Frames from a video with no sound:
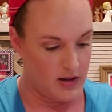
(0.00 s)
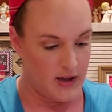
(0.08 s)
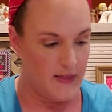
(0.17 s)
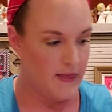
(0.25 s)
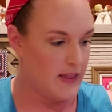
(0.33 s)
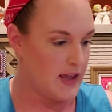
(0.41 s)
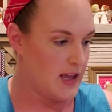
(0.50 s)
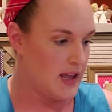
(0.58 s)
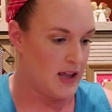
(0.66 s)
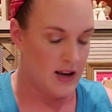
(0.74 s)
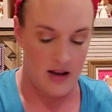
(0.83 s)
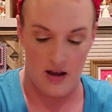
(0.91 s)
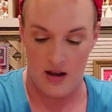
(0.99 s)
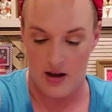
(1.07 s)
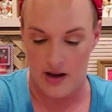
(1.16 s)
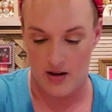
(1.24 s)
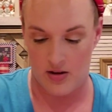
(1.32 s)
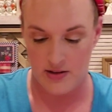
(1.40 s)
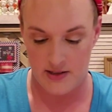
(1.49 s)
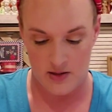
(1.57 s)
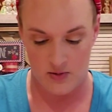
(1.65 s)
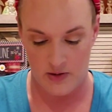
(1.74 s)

And then I also